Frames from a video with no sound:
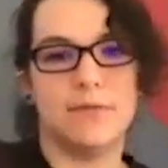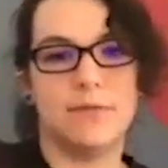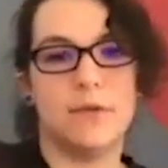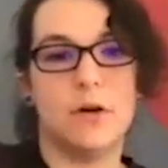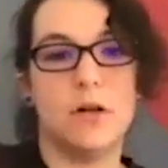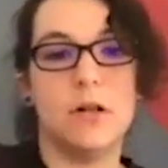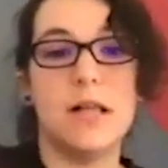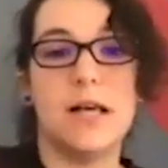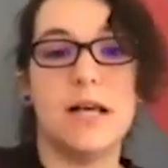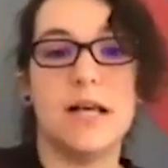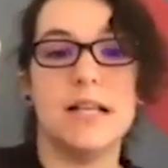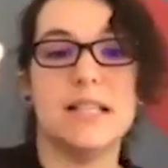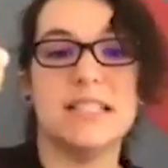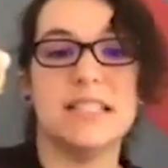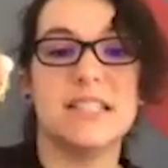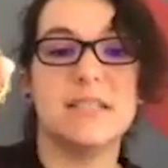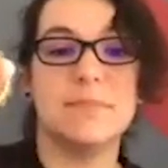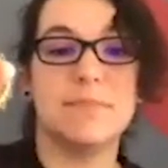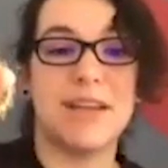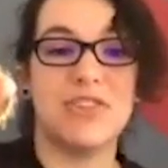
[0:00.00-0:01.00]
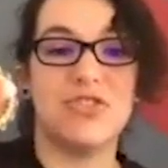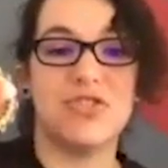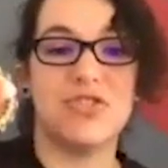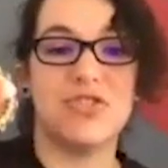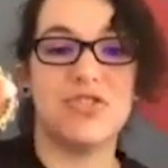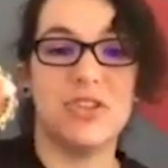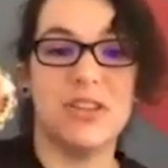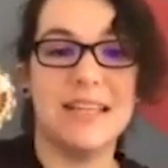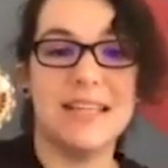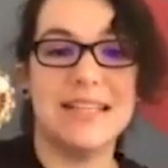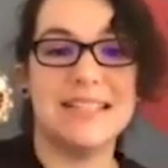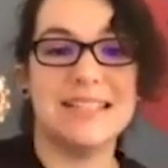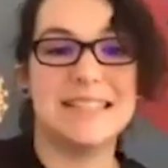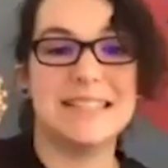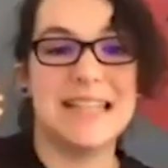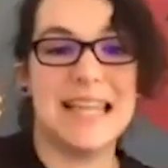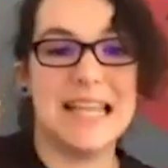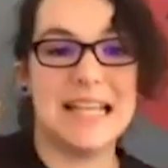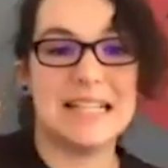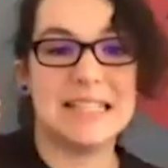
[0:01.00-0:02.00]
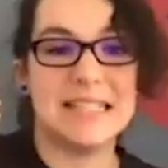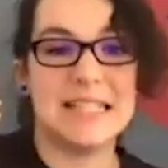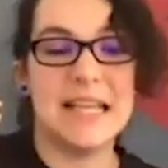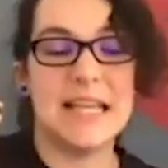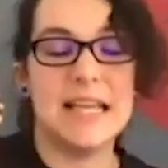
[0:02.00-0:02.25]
full, especially snakes.